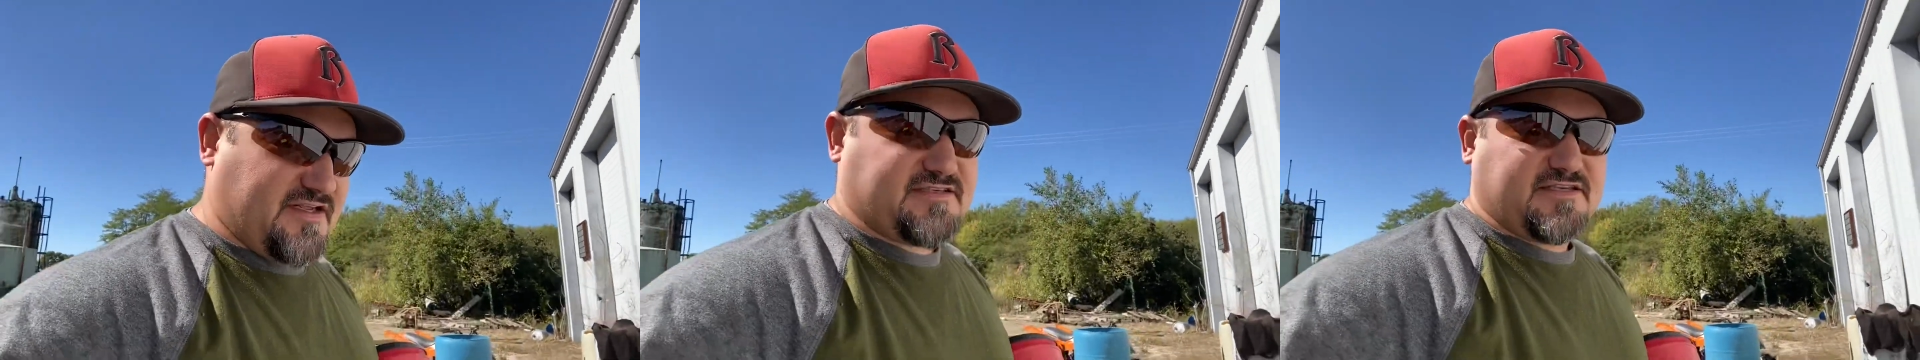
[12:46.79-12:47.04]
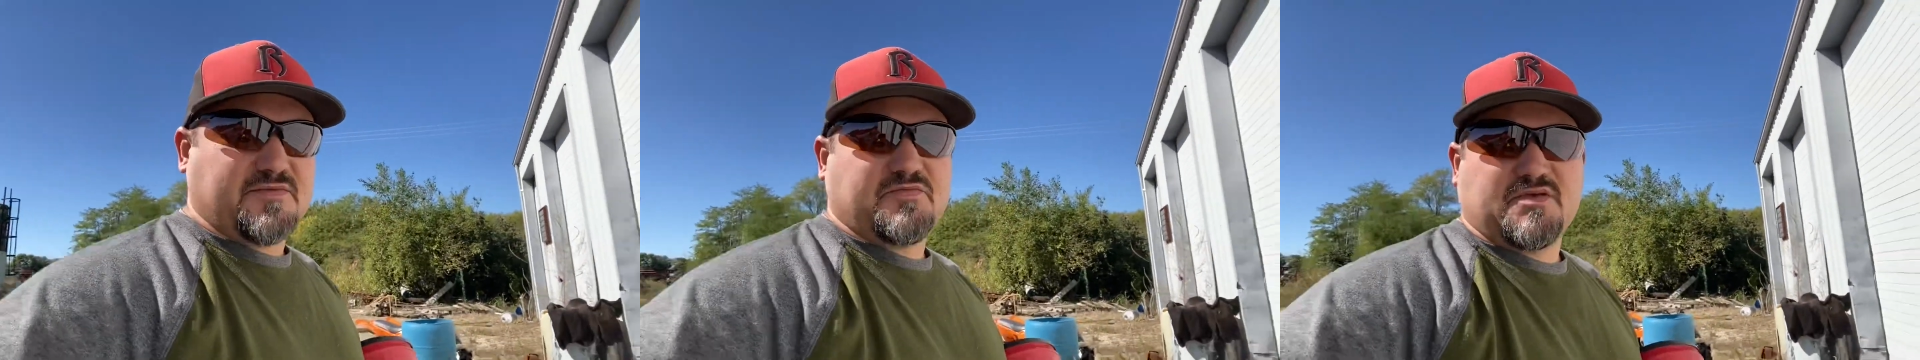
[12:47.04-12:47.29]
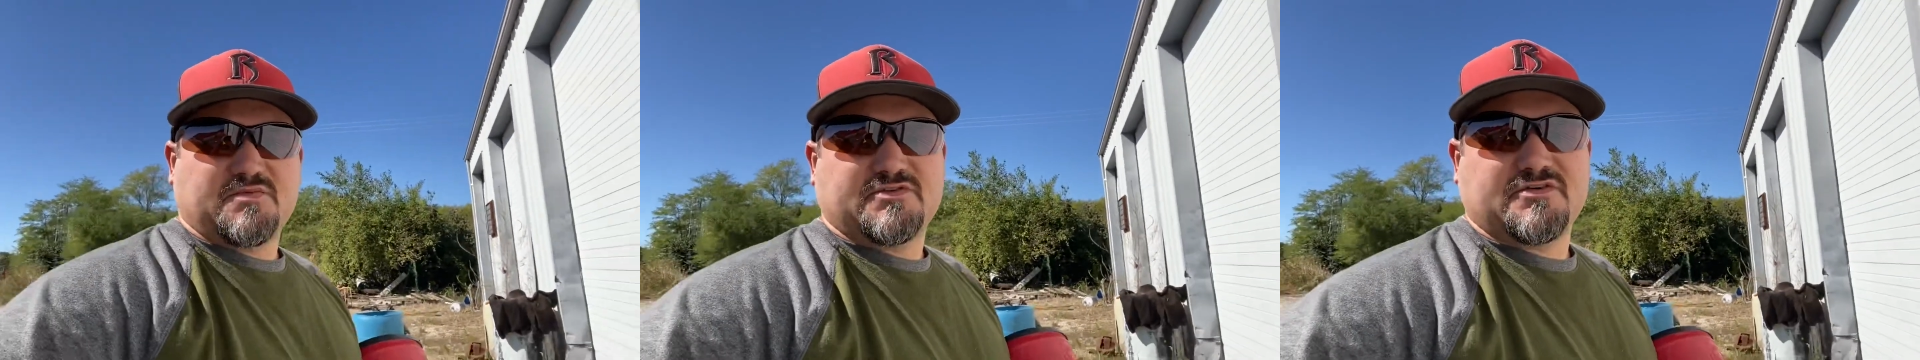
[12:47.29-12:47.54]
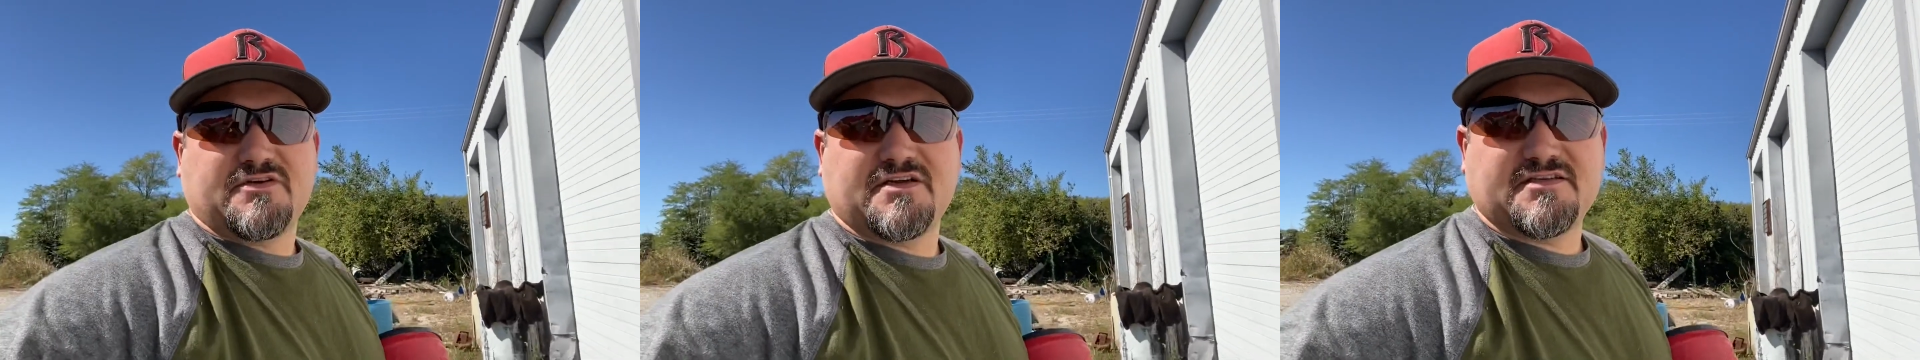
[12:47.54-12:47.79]
symptoms
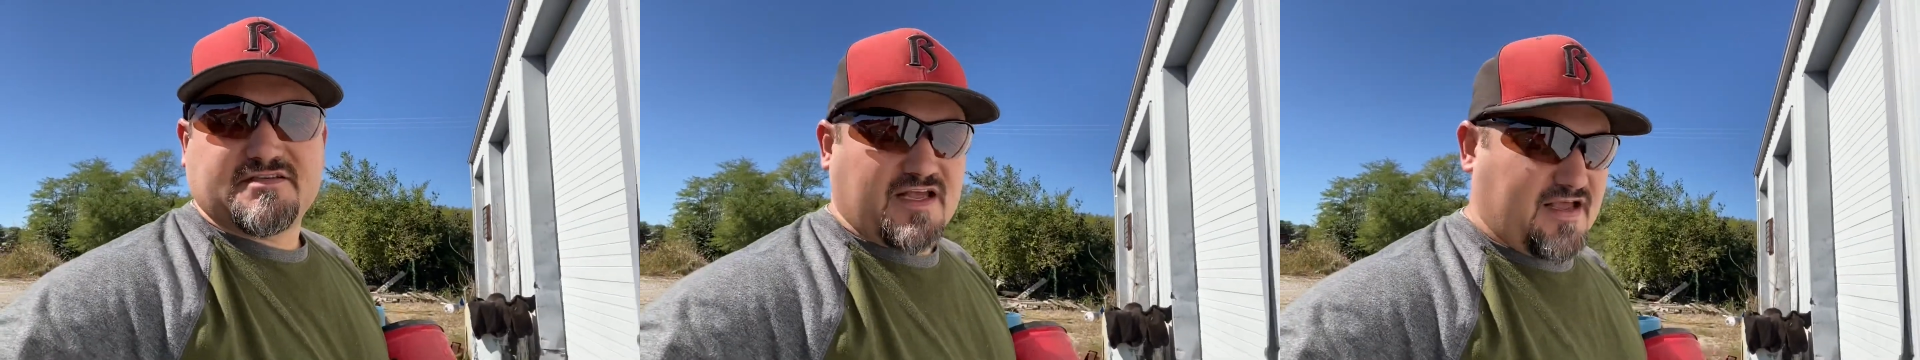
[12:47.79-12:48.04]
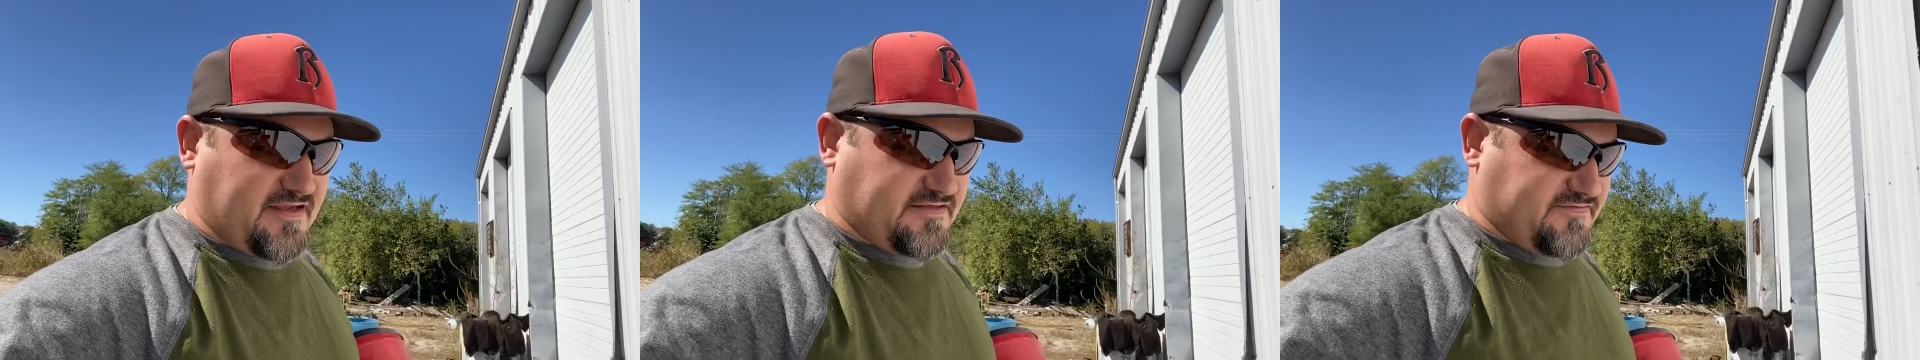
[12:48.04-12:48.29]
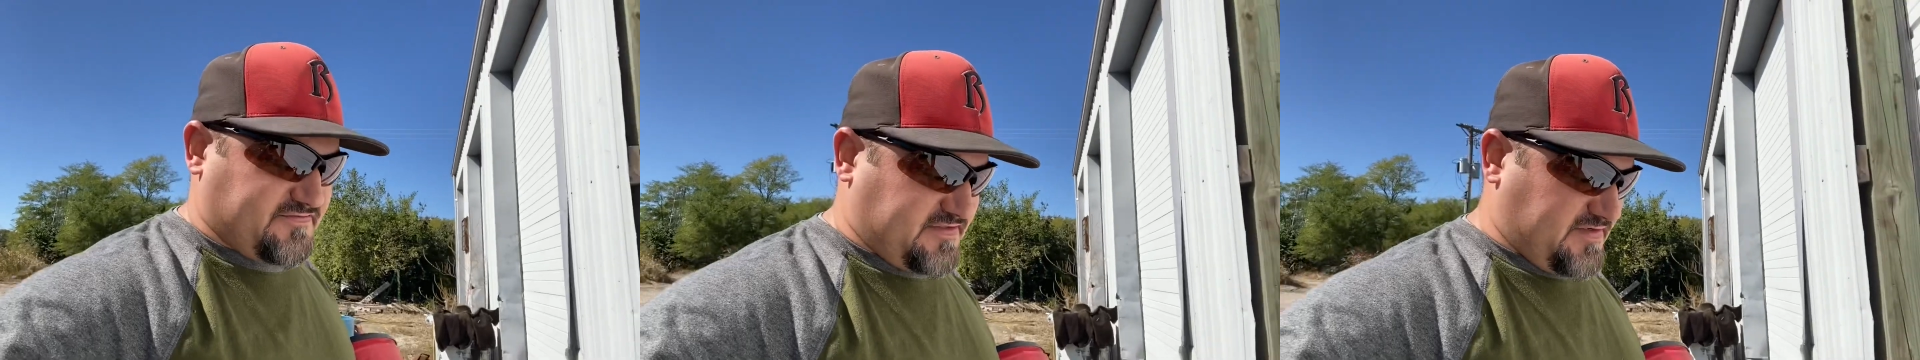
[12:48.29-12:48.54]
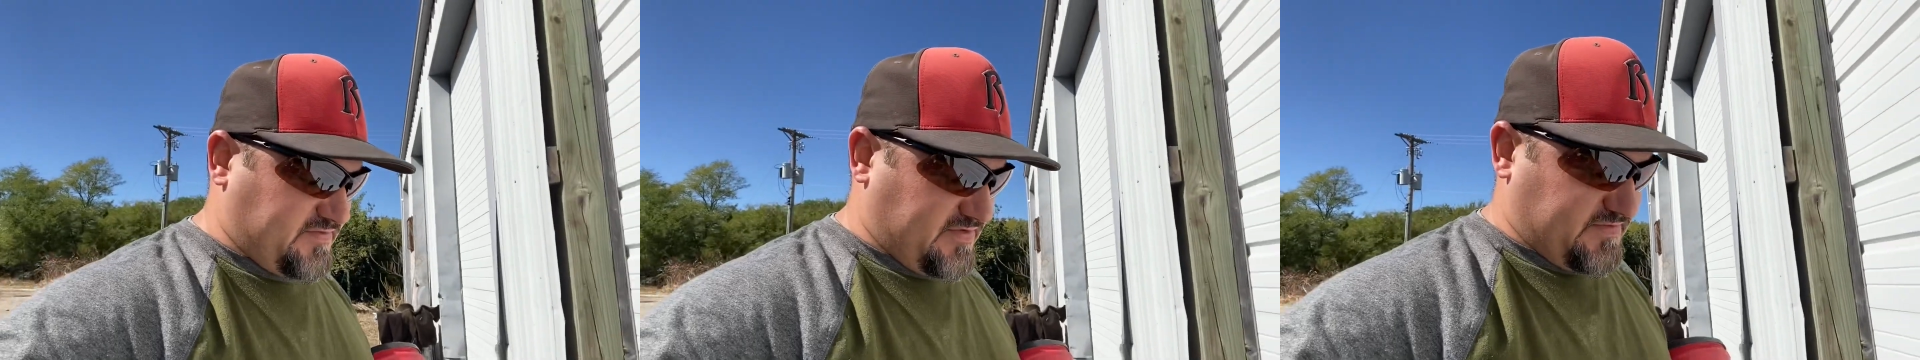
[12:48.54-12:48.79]
or any signs of
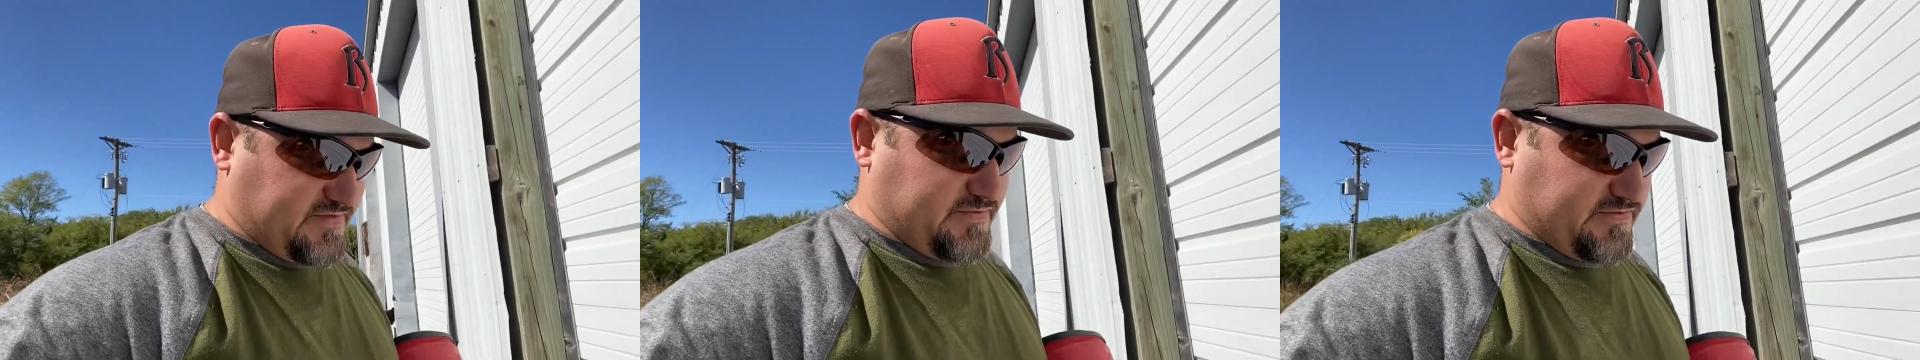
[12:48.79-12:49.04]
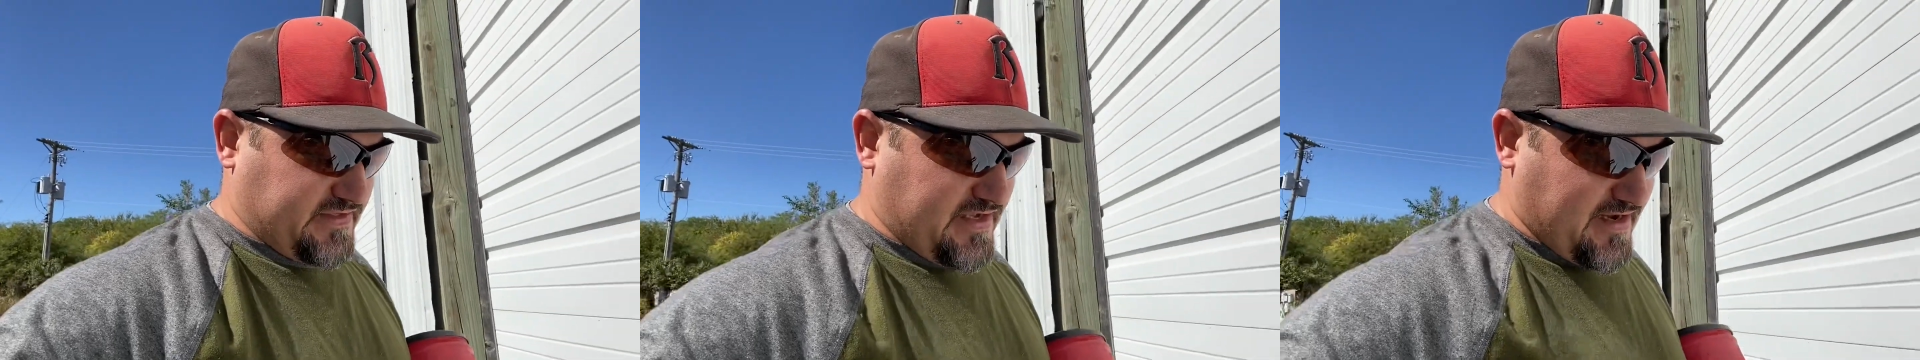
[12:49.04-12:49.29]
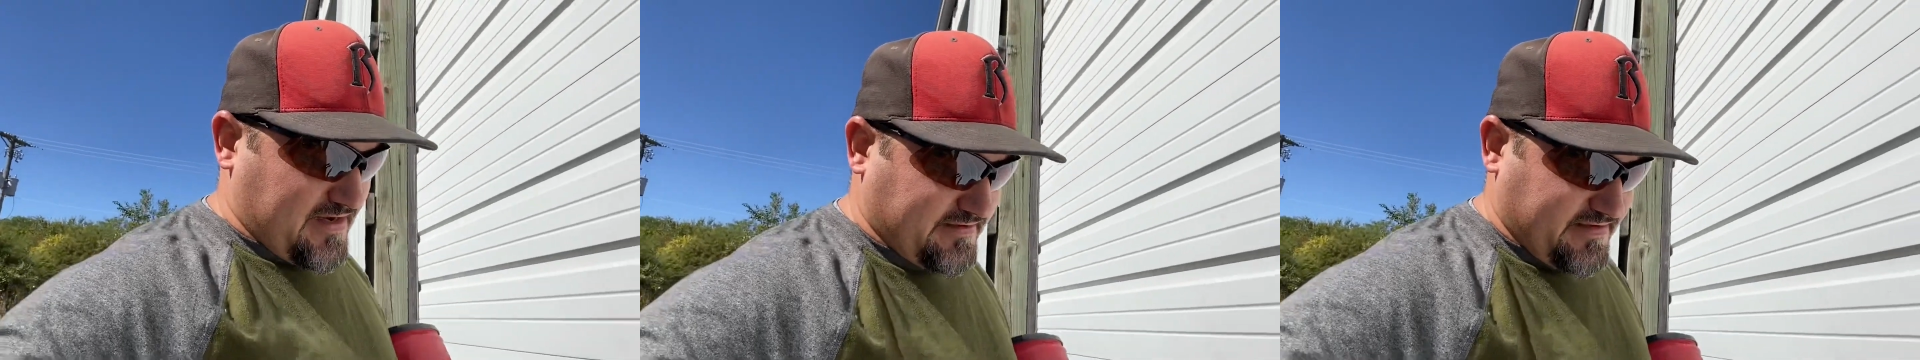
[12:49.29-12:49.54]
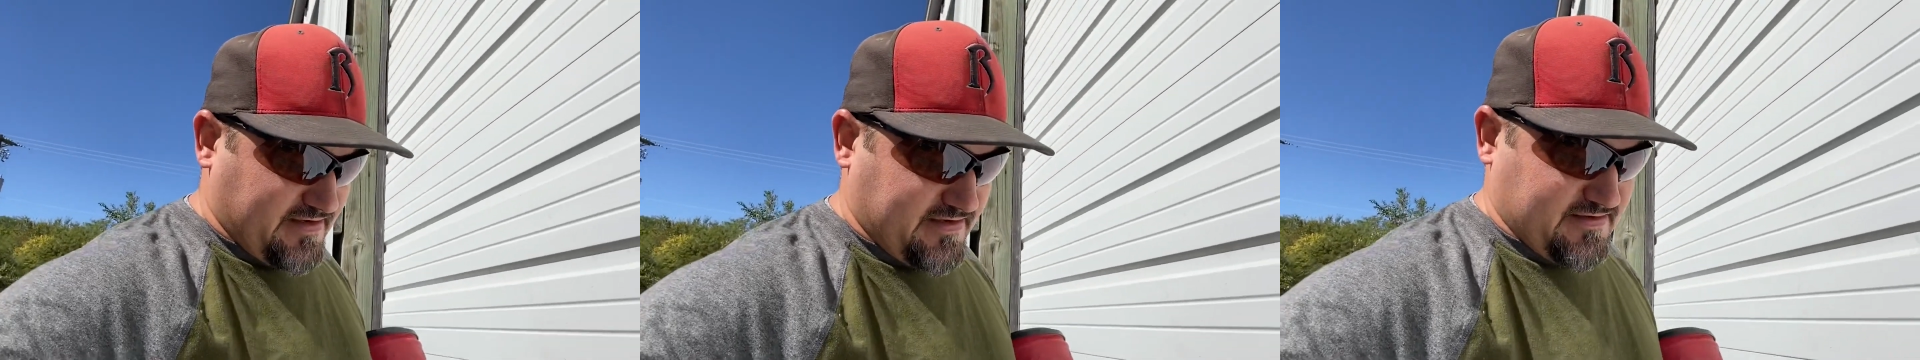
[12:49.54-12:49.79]
symptoms was
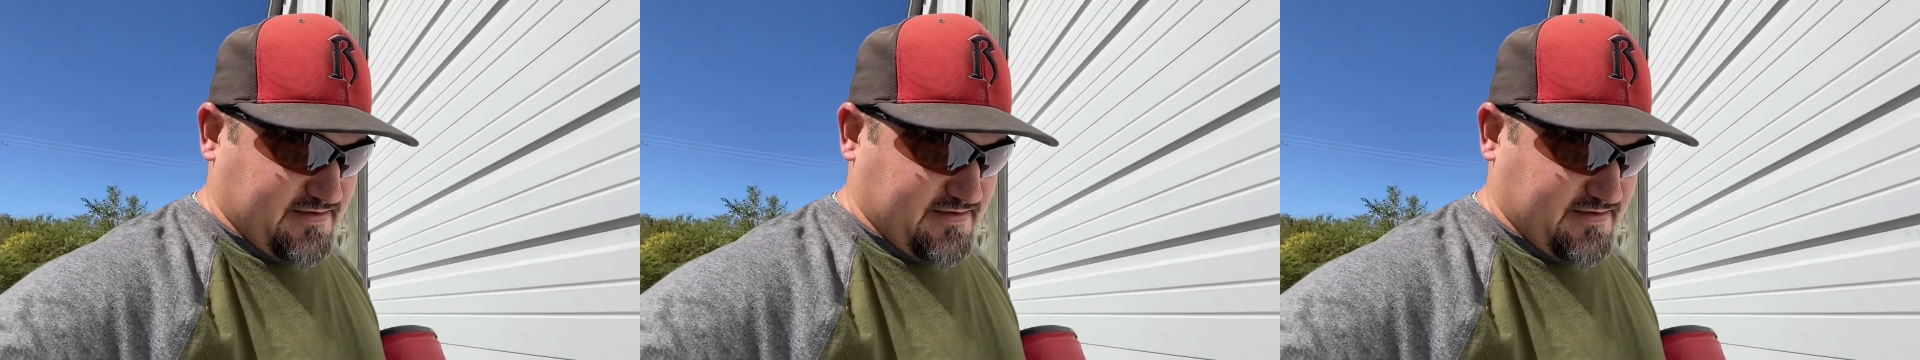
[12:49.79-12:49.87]
Kylie.